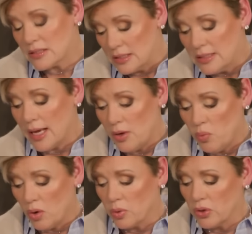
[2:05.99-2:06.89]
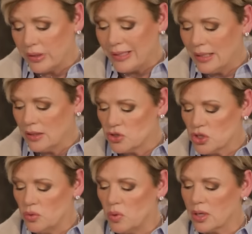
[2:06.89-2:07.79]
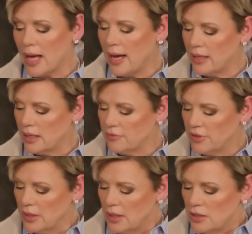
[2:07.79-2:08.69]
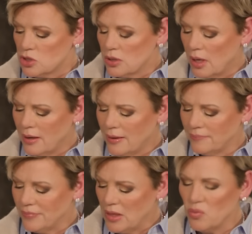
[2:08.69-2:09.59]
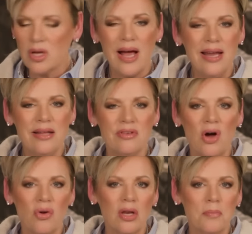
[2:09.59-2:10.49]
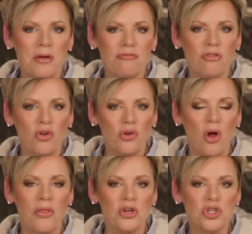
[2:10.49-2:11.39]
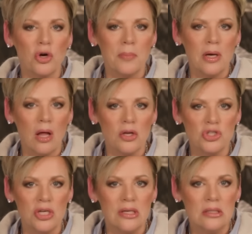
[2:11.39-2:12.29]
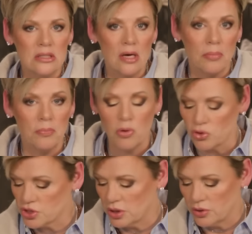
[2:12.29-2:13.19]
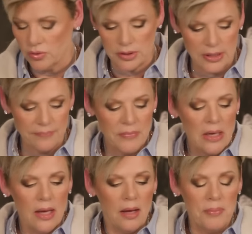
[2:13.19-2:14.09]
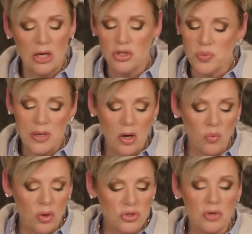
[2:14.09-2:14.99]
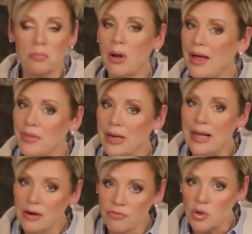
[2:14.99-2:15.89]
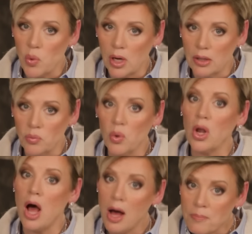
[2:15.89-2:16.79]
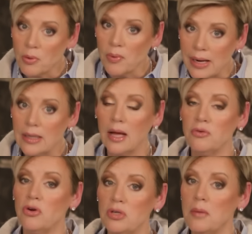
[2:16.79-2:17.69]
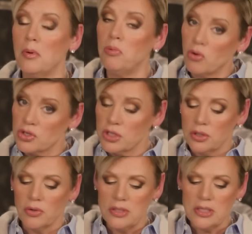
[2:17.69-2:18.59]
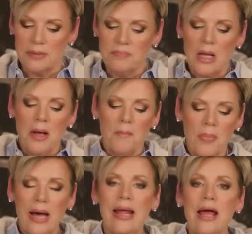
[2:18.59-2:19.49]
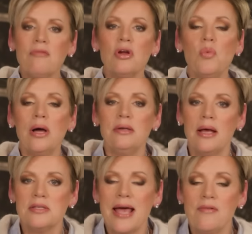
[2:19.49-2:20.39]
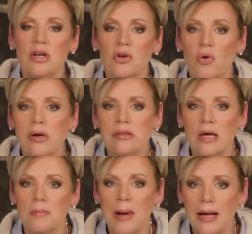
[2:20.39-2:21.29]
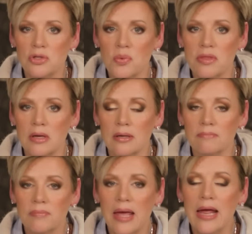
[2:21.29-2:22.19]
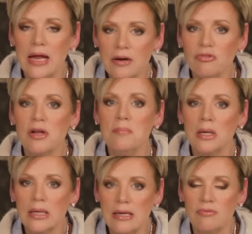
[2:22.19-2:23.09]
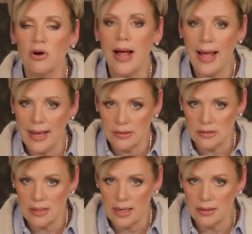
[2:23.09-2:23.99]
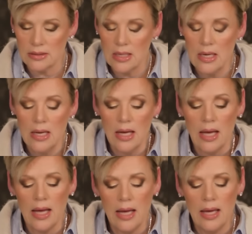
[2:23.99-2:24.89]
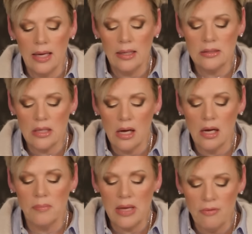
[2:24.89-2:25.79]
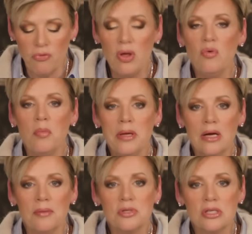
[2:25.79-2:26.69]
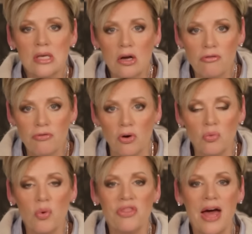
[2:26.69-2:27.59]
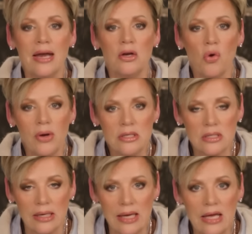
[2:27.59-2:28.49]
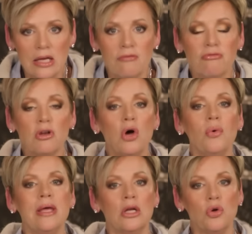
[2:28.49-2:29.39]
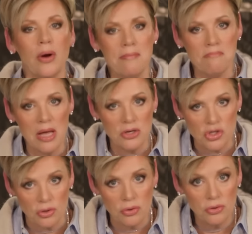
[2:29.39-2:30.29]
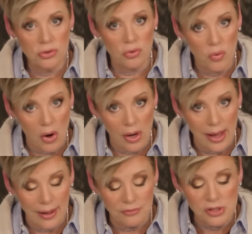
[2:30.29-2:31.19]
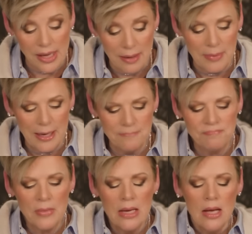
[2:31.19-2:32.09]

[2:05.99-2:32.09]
today what we're going to get into will kind of go a little bit further on the terminology, double portion anointing, because we don't want to imply that everyone will operate under a double portion anointing. But everyone does have an anointing that abides within. Every believer has that. And if we will become skillful with that anointing, it can flow in a great measure through our lives. Amen.